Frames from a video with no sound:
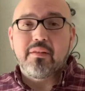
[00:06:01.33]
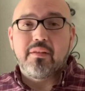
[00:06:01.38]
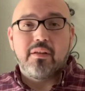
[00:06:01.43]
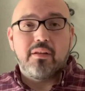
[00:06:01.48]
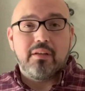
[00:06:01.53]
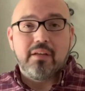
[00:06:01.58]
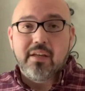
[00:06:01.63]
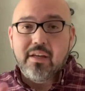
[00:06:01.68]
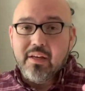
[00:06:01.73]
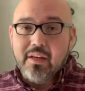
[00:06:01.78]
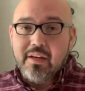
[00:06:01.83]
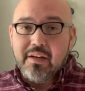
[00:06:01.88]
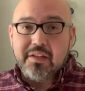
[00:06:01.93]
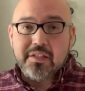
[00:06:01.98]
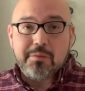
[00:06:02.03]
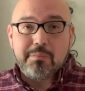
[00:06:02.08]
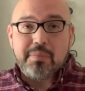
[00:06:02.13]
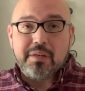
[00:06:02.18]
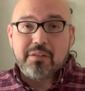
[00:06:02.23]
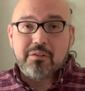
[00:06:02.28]
think, I
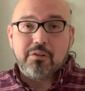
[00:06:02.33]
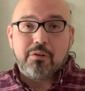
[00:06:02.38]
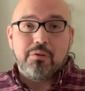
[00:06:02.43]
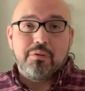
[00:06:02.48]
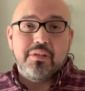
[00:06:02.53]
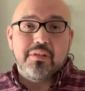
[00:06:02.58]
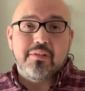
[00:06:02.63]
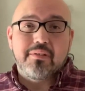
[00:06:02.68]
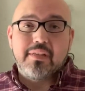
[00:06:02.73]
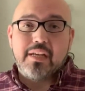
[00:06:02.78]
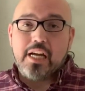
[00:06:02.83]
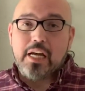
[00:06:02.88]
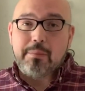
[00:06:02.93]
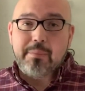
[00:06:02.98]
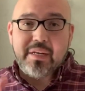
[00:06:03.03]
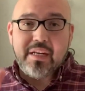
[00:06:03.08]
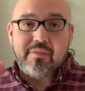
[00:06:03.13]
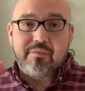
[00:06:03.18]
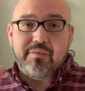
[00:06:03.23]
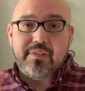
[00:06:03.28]
spent all this time
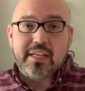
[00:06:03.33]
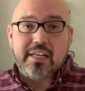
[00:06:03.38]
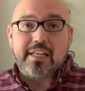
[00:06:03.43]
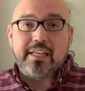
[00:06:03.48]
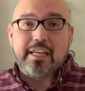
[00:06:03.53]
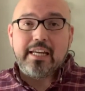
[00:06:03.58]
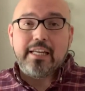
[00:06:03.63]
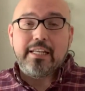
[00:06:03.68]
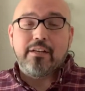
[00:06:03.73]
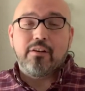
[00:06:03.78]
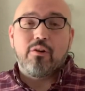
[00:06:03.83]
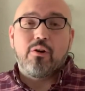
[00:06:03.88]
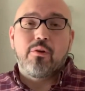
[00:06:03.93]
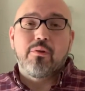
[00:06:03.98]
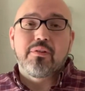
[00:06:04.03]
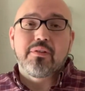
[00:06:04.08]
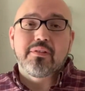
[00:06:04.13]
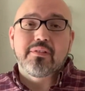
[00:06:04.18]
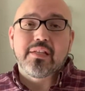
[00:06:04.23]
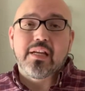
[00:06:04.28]
and I've dedicated all
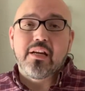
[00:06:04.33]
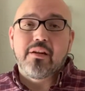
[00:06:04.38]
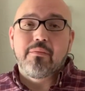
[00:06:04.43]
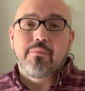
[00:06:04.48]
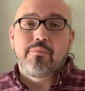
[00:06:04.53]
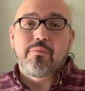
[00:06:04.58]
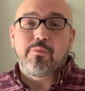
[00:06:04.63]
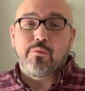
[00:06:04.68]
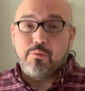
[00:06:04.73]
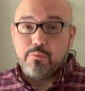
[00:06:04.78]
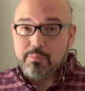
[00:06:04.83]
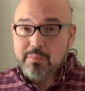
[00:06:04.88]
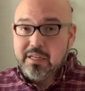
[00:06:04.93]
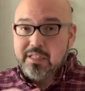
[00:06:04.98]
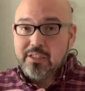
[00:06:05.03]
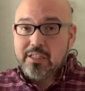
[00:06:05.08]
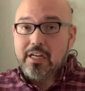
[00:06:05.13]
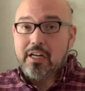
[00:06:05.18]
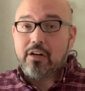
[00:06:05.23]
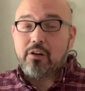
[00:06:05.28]
this time for my
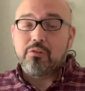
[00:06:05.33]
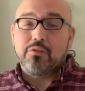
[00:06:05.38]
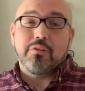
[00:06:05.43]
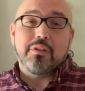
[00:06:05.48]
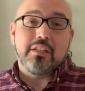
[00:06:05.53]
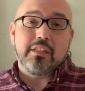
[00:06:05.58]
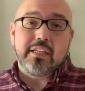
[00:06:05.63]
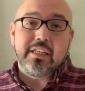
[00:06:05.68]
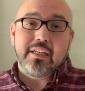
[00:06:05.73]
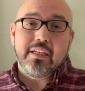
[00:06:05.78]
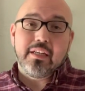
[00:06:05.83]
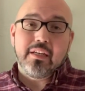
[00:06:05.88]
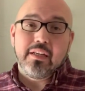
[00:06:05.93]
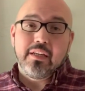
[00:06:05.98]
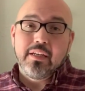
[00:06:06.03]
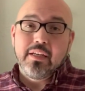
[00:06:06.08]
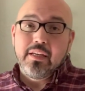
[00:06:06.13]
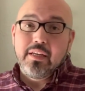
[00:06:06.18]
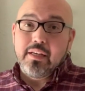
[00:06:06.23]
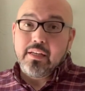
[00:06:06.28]
child so that they can
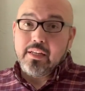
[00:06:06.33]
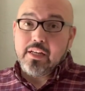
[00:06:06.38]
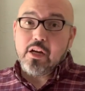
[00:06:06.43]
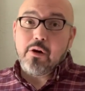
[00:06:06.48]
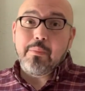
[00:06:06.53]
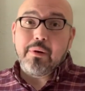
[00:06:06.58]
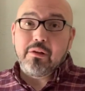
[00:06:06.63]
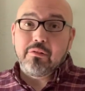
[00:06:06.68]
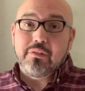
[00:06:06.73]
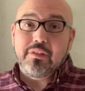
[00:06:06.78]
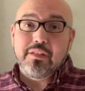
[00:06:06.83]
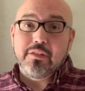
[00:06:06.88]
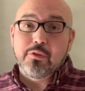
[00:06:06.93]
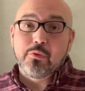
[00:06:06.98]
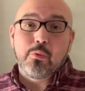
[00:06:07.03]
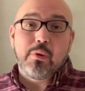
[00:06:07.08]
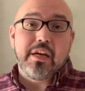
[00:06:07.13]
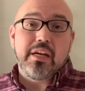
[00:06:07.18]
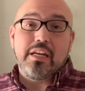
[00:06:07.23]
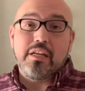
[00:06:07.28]
come out this
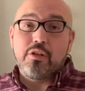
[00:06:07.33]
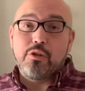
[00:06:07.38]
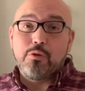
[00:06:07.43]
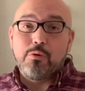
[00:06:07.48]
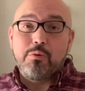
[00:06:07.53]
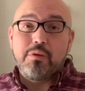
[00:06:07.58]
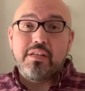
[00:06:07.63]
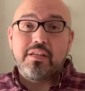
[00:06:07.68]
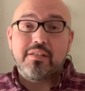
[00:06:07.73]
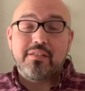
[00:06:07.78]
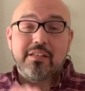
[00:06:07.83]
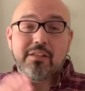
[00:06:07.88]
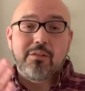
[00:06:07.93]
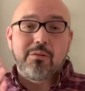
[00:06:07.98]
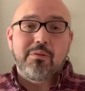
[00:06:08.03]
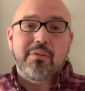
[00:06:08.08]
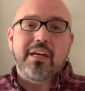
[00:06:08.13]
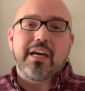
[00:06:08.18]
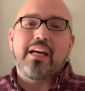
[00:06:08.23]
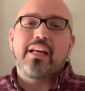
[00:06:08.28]
way and do this and
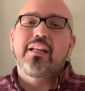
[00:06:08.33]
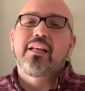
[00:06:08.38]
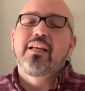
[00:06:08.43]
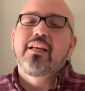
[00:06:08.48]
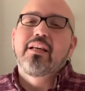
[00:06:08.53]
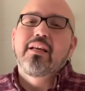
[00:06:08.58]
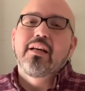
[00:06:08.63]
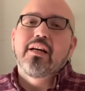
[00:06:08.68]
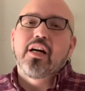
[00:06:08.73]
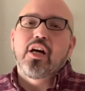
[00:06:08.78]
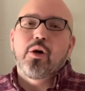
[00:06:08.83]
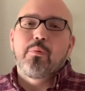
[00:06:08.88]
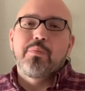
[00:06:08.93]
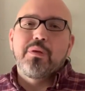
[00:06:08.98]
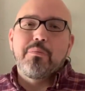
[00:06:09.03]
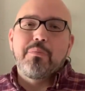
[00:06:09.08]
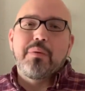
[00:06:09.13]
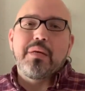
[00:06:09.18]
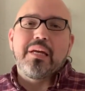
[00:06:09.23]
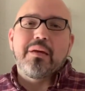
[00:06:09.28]
do that. Be
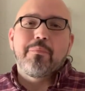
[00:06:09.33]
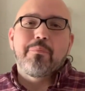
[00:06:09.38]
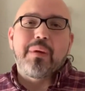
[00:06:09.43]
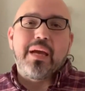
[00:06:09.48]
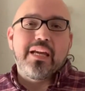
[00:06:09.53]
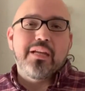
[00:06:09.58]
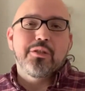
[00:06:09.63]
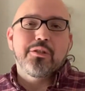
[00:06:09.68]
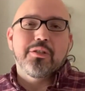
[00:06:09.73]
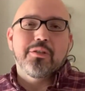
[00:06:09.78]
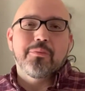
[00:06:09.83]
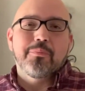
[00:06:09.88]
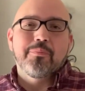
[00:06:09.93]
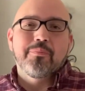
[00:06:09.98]
patient.